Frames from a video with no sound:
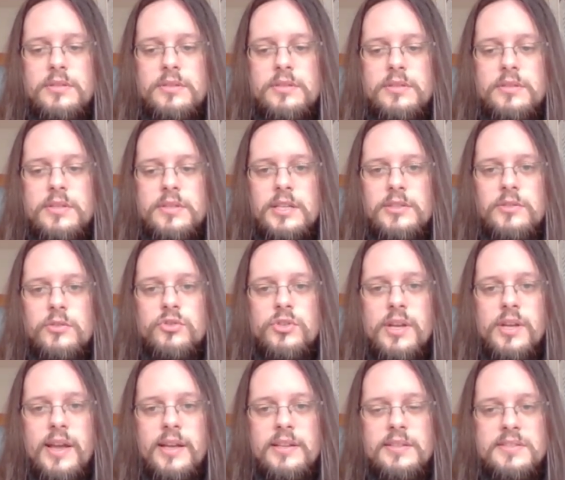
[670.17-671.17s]
king to
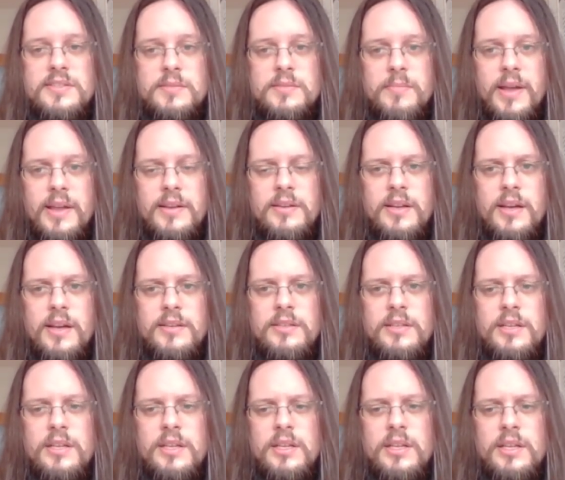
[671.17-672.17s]
g8 is the main line.
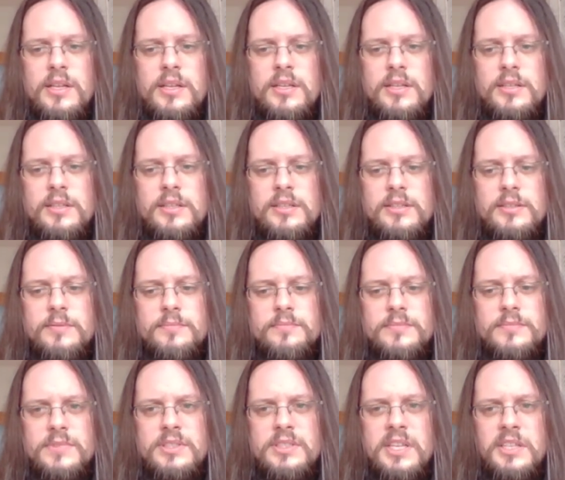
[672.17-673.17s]

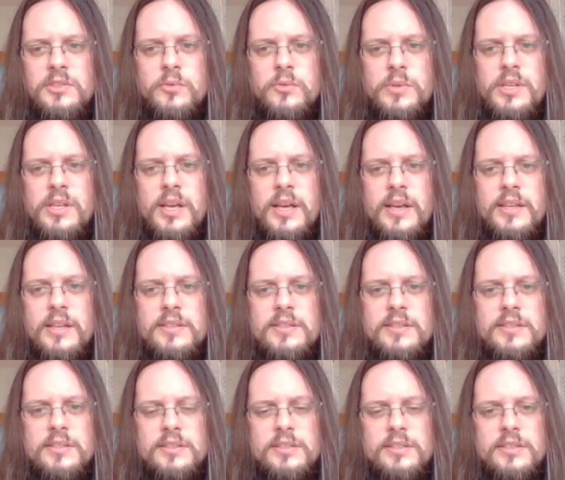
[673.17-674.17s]
King to
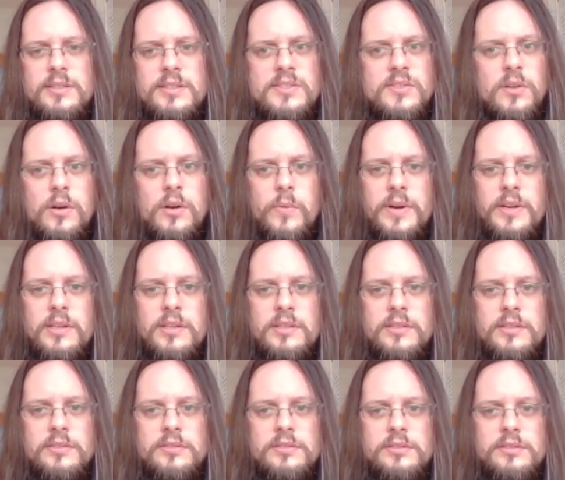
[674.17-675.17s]
e8 is already
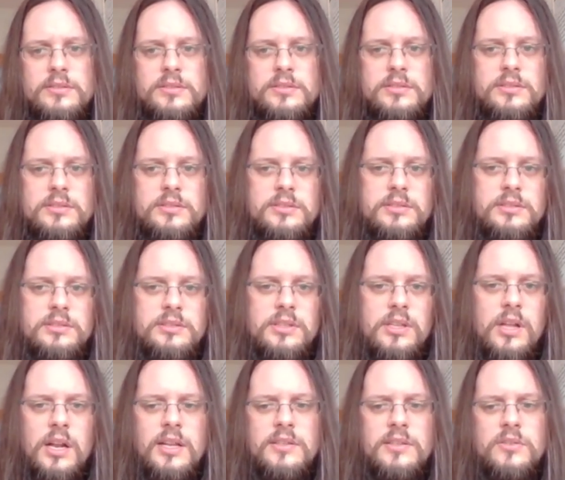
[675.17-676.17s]

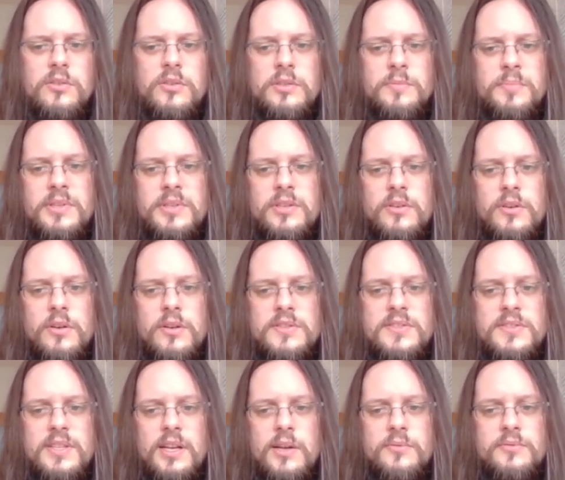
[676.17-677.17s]
not that good, because
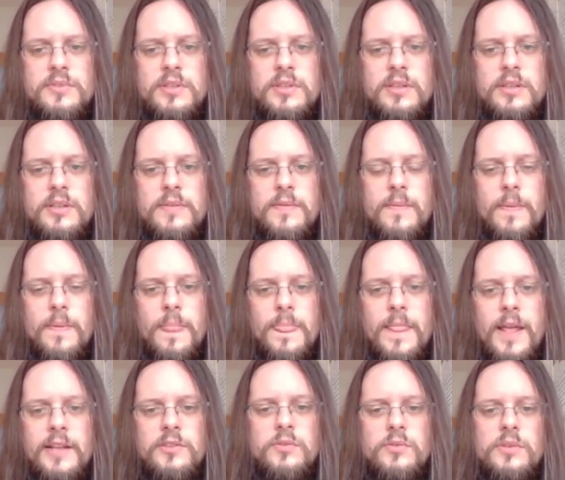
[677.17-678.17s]
after
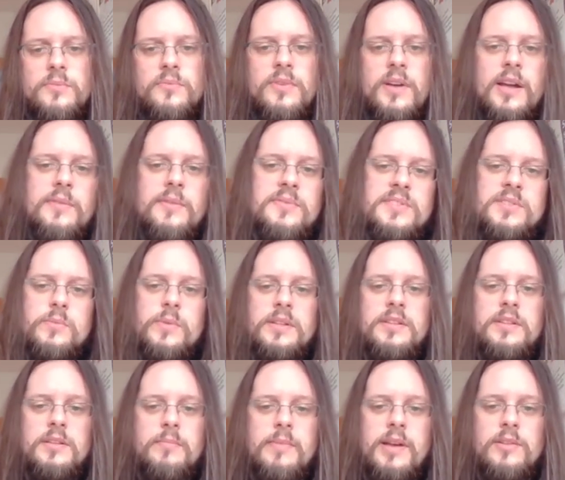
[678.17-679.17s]
knight g5,
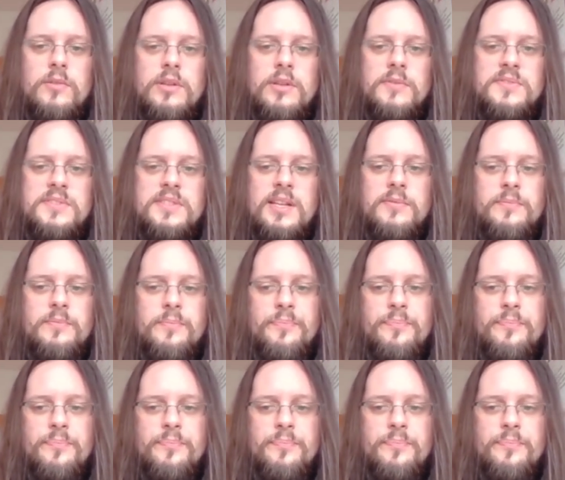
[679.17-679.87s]
threatening mate on f7.